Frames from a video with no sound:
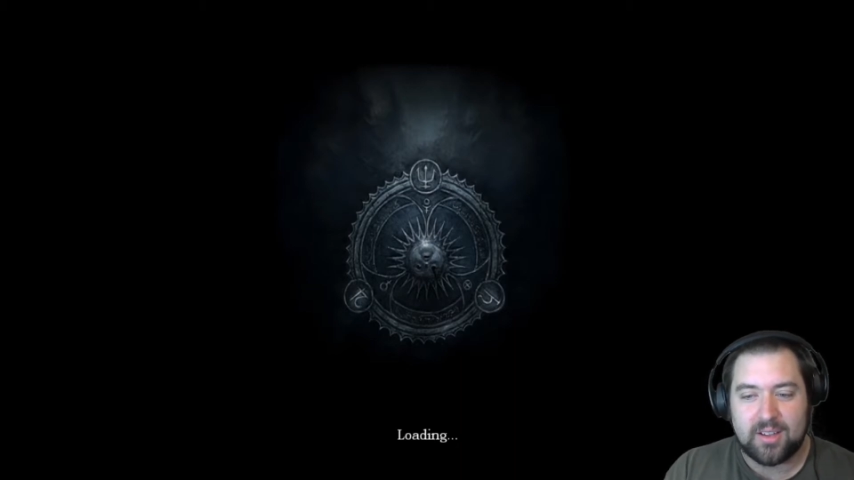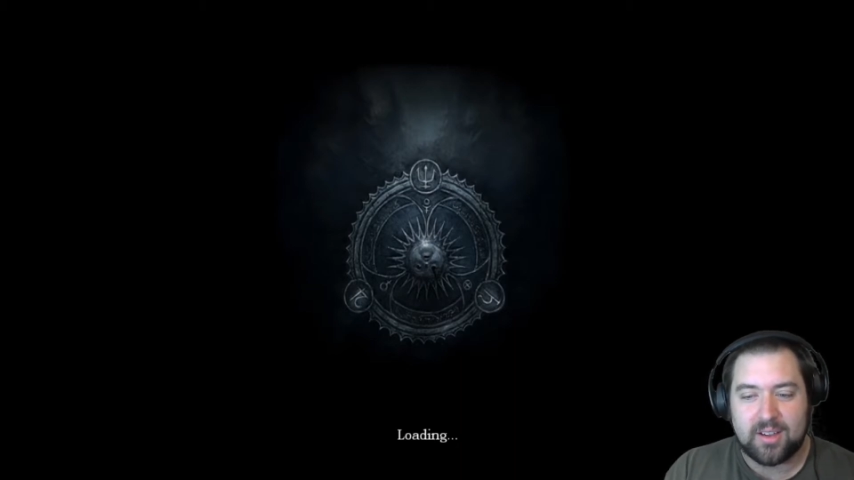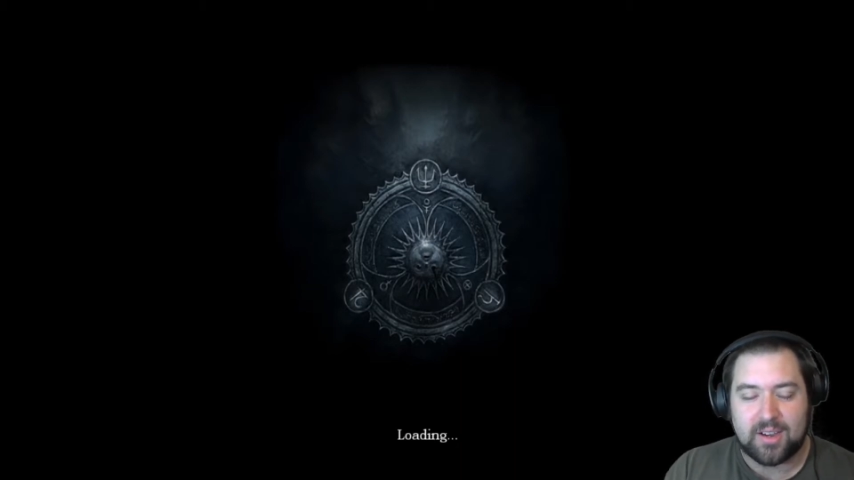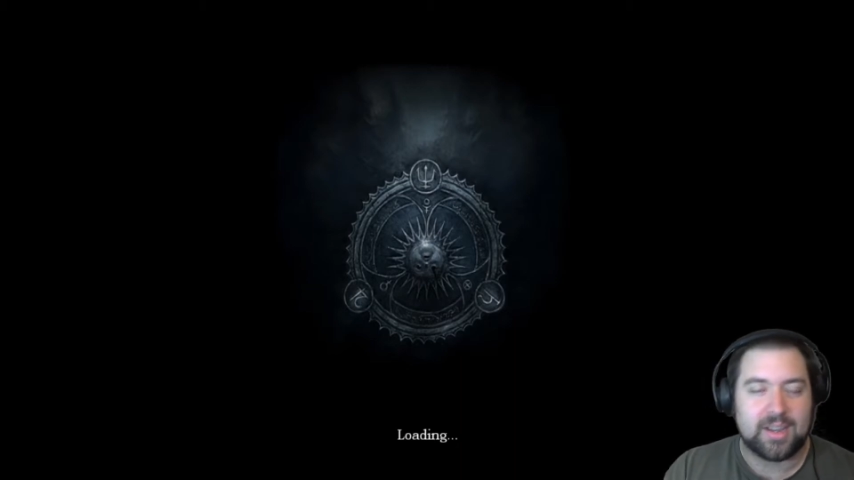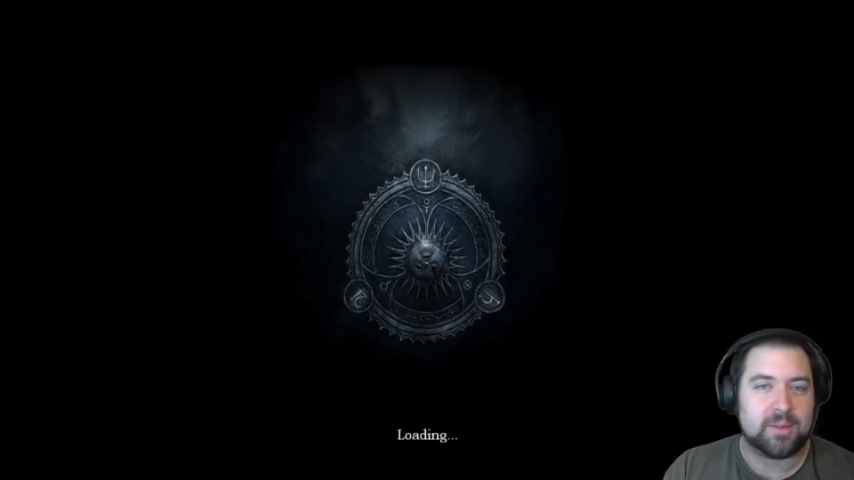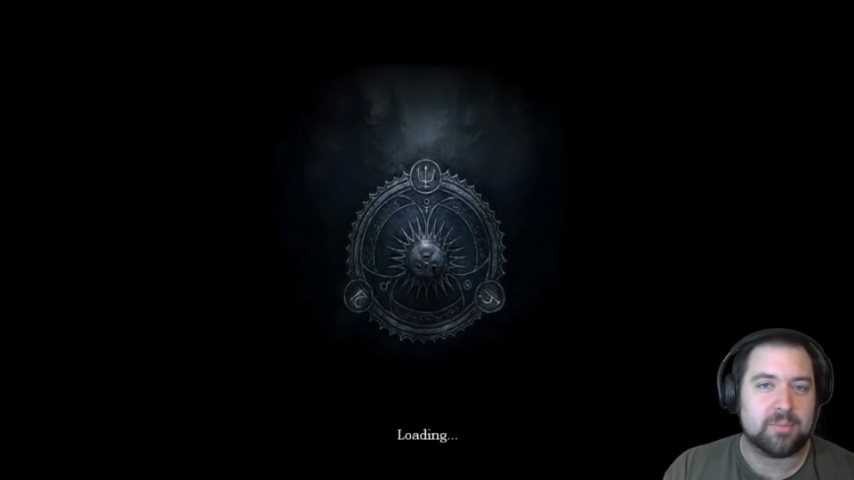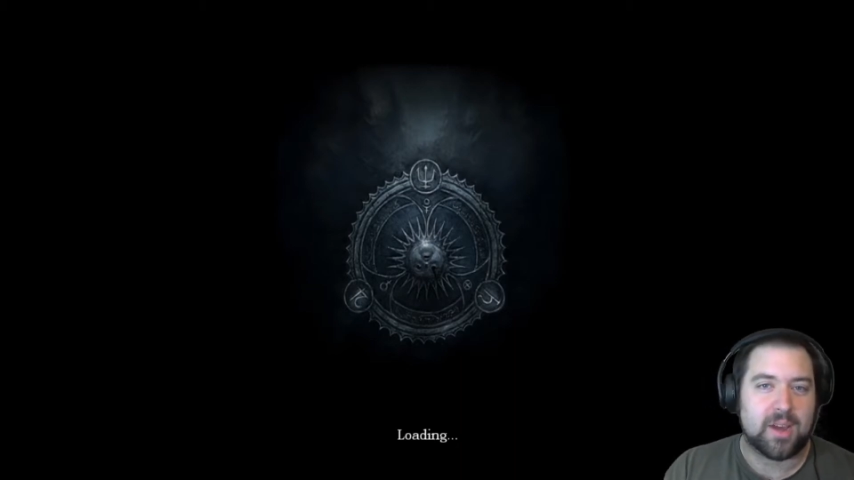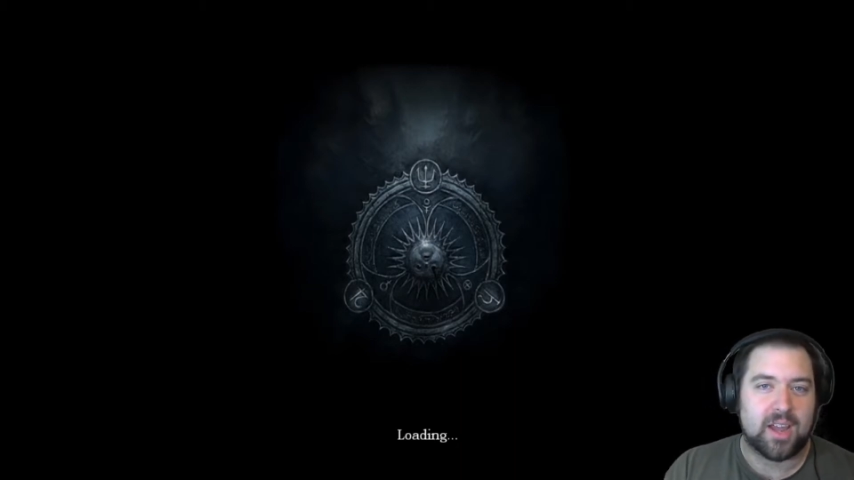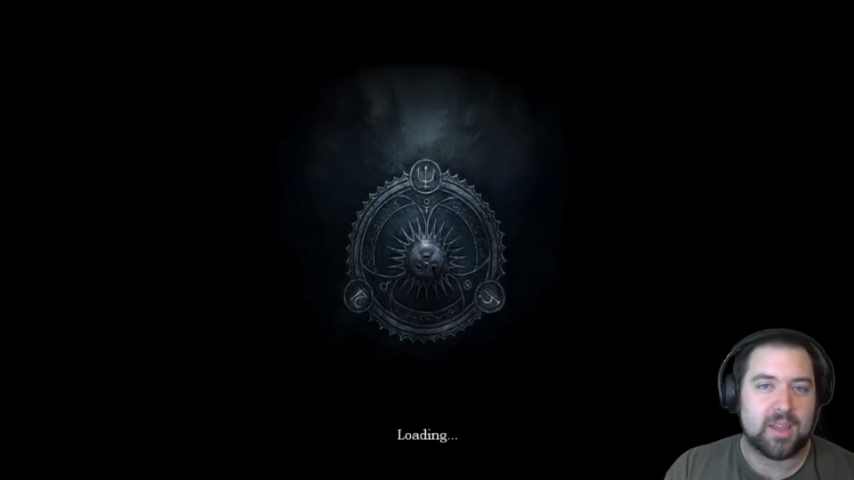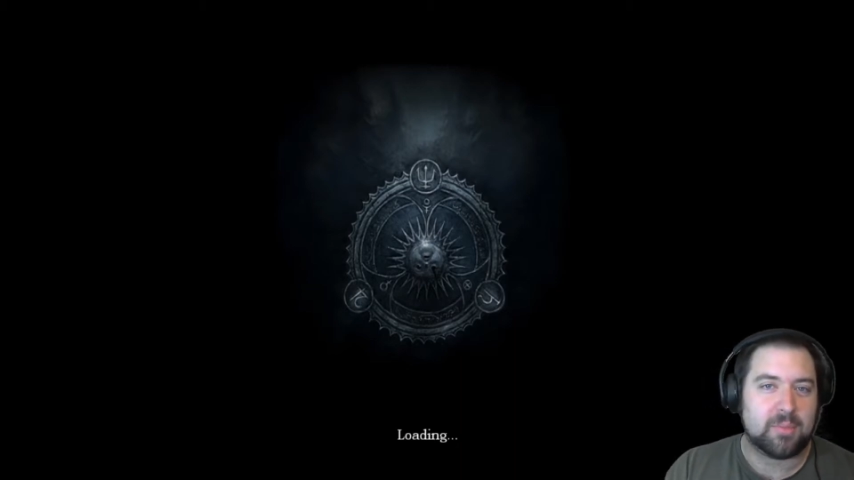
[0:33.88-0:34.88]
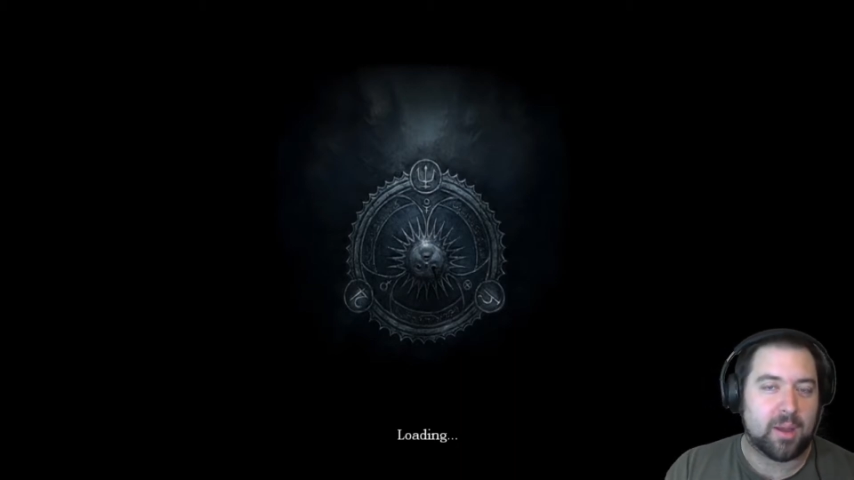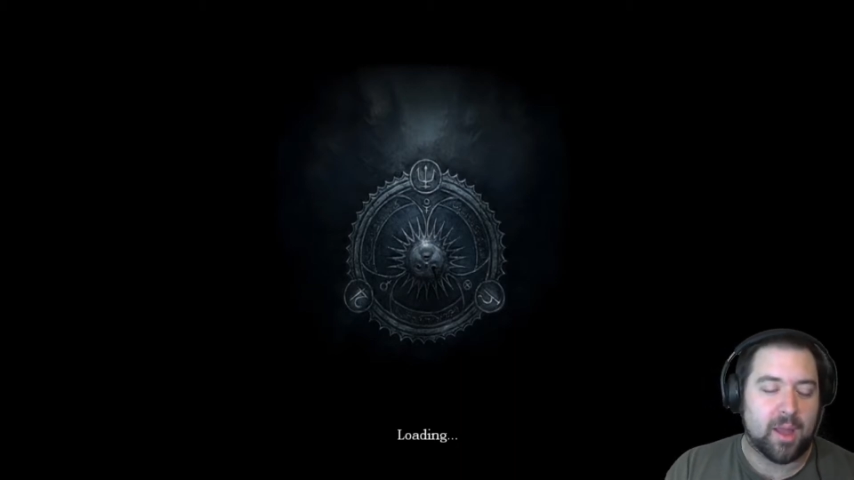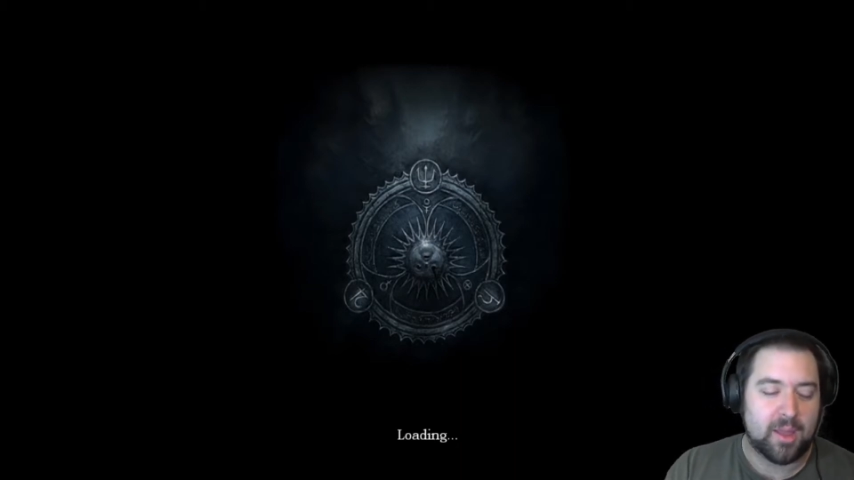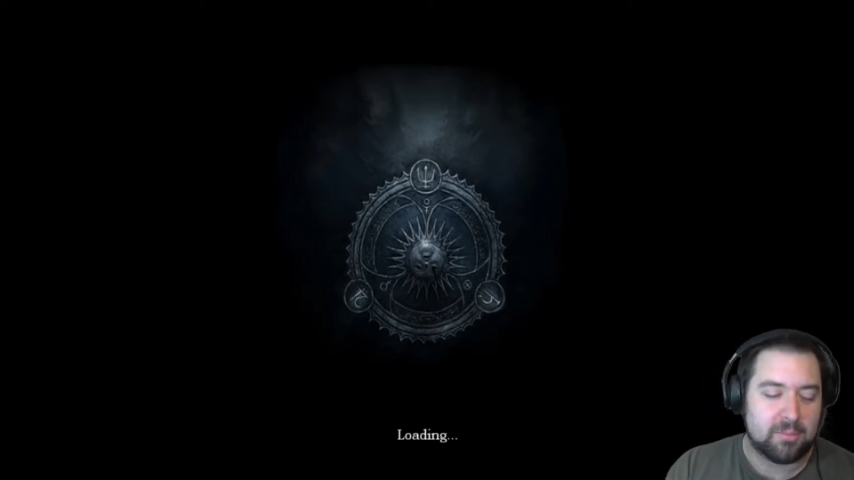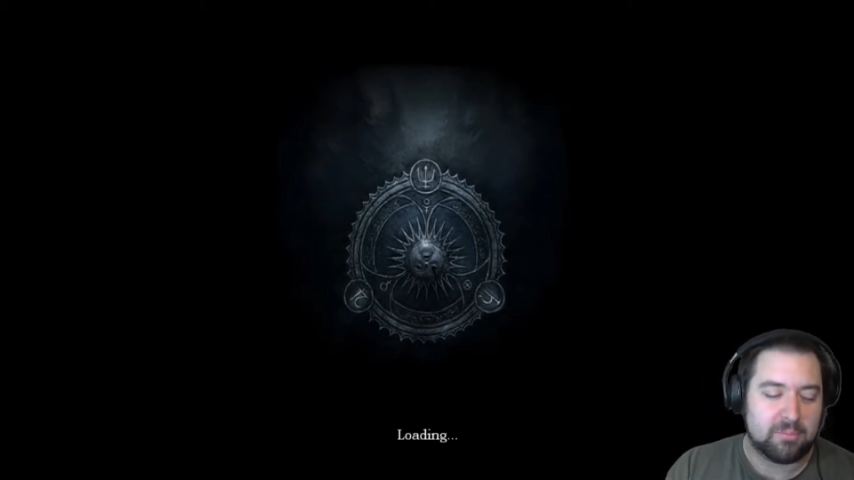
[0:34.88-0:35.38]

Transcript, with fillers: I am I am I am